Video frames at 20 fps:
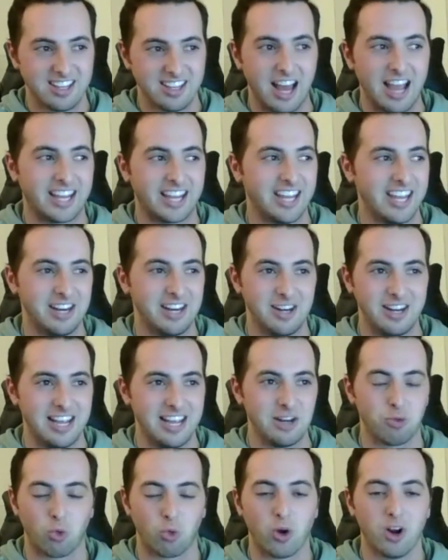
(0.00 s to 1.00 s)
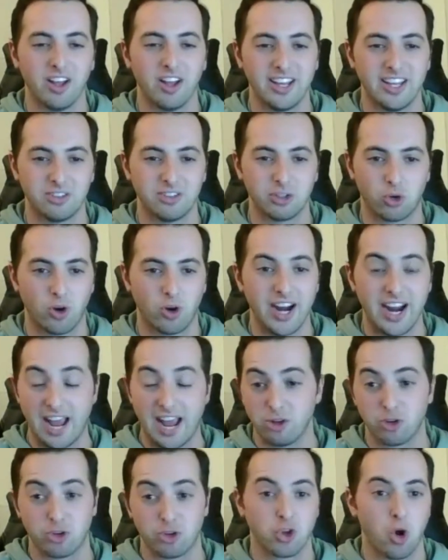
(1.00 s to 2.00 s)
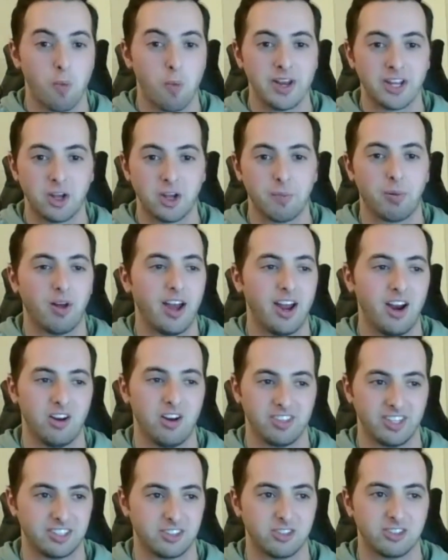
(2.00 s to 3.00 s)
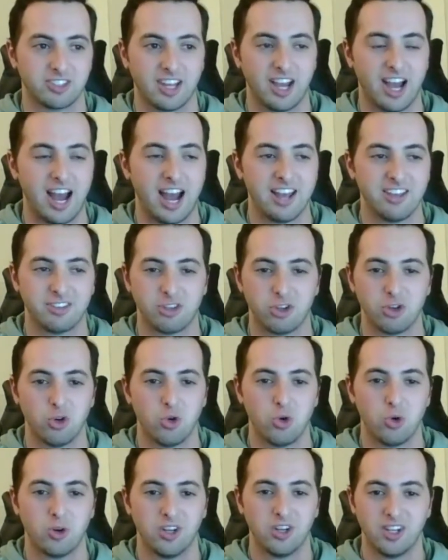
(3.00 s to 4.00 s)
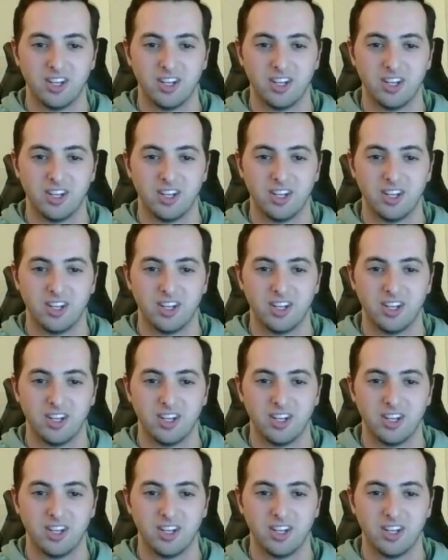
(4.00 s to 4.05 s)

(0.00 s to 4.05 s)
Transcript: It really is great, and there's so many good players. Like there's guys who